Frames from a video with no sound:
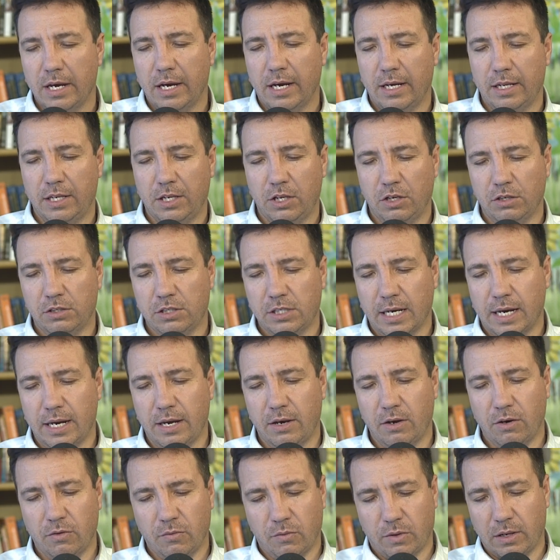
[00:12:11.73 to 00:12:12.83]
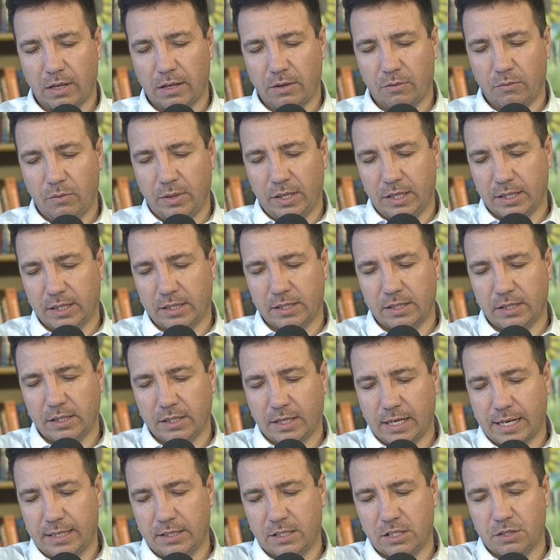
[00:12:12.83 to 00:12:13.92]
And you say, well, we
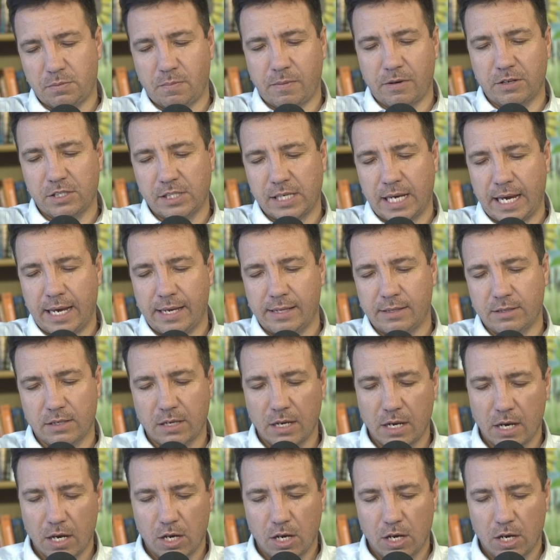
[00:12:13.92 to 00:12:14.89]
can just proceed